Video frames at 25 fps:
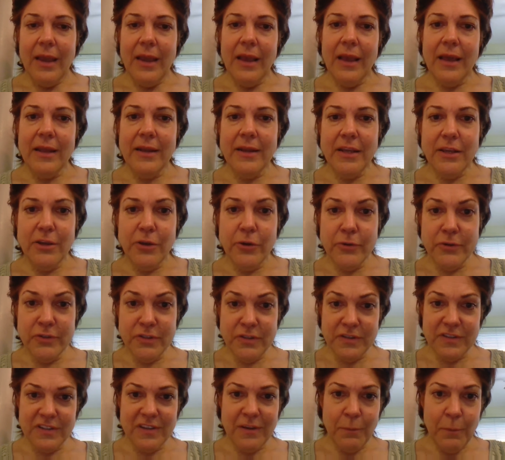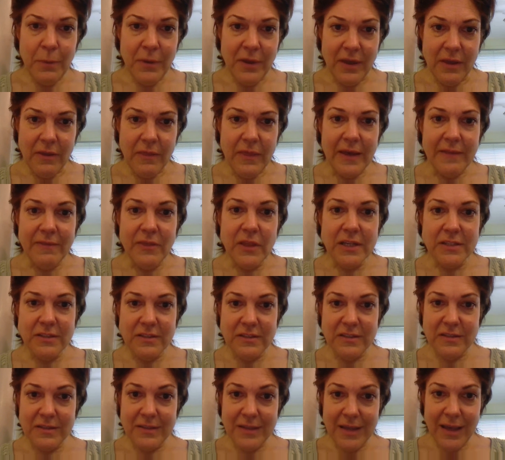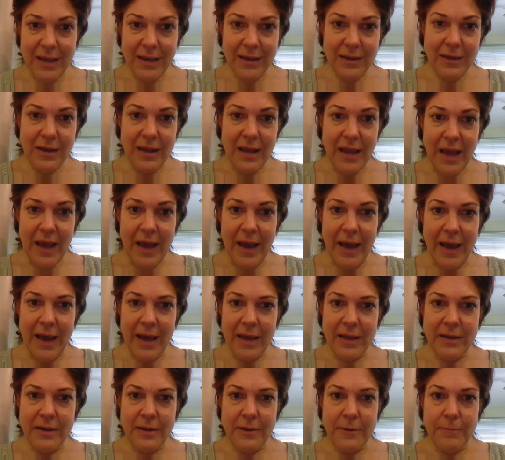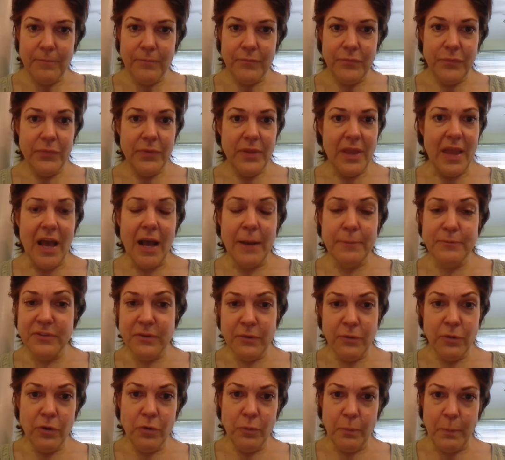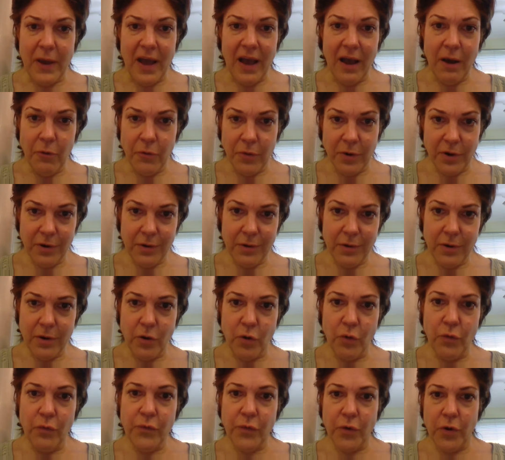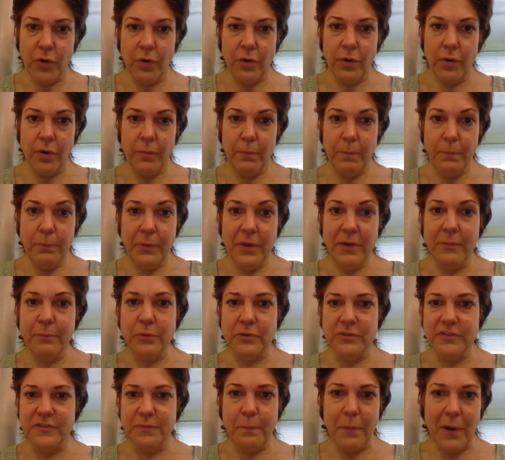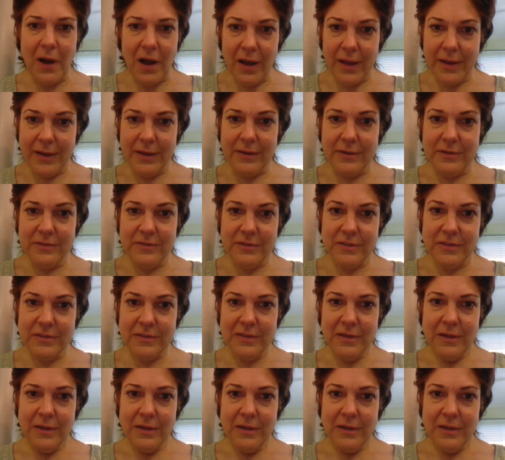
And it used to be that the state had absolute power over people's bodies.